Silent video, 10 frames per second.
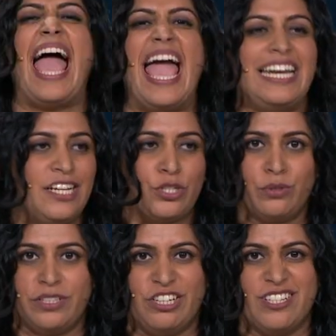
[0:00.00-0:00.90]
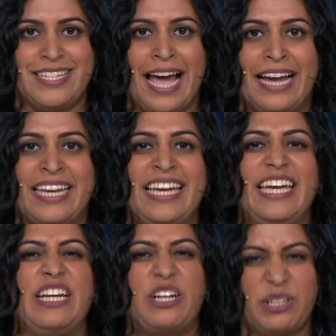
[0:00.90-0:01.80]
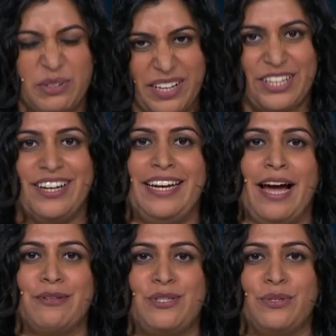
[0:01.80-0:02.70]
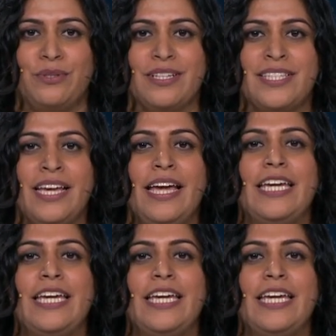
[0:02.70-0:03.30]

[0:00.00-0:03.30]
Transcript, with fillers: any tool in your stack, including your in house tools,